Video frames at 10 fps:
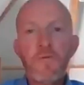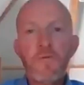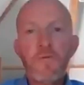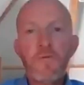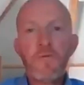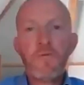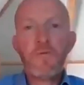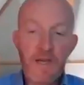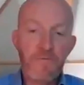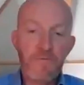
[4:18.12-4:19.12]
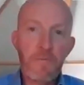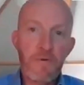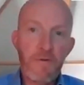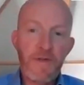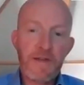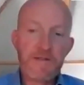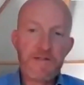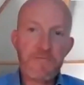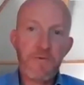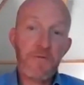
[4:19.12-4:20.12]
We've been looking at a number of things,
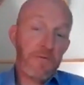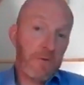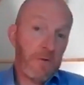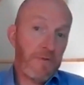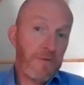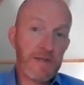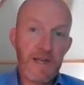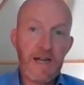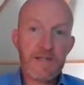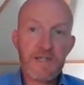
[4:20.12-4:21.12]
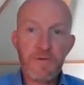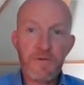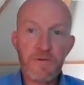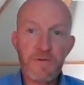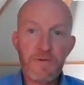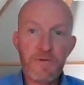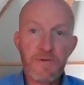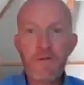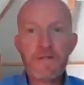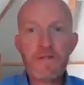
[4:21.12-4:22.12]
and what's the good thing is that actually we've
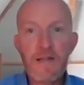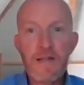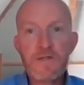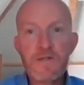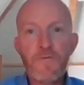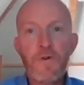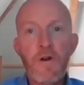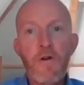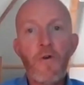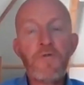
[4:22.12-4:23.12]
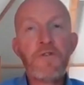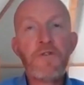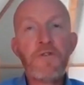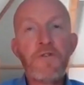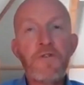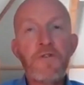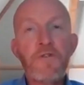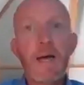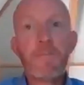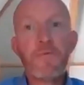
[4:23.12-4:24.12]
accelerated that. So for our on-demand
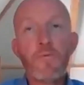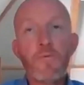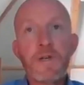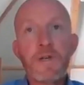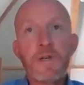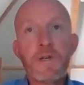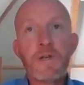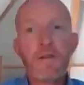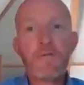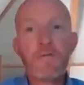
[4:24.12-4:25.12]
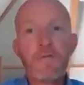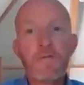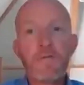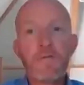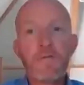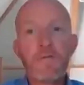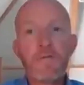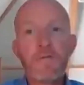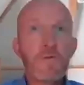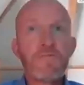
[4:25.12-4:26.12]
exams, we'll be looking to have
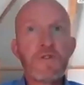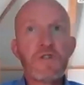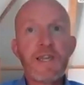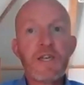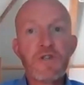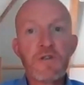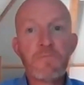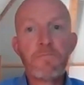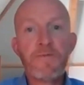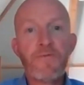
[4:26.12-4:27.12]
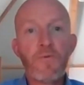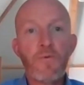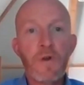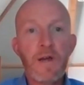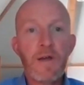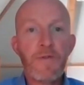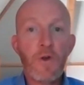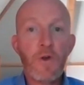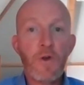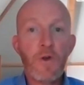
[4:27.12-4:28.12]
remote invigilation before
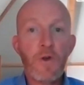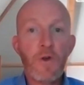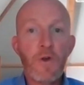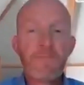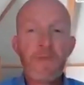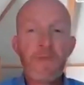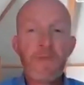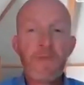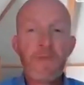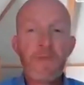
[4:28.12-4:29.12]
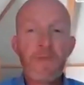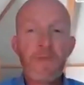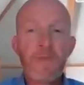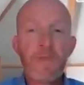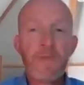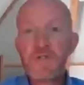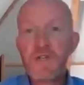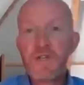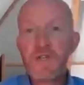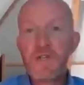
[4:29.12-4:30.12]
the autumn. Remote
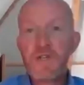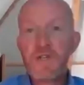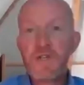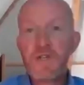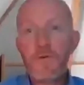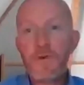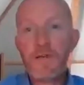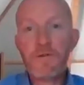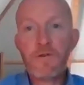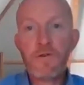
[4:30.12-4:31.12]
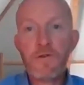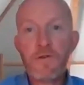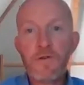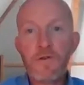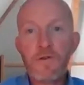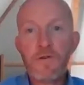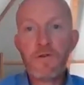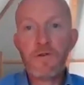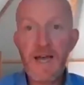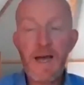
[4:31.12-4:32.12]
invigilation allowing to do your
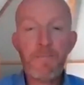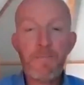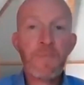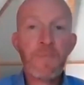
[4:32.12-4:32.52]
exam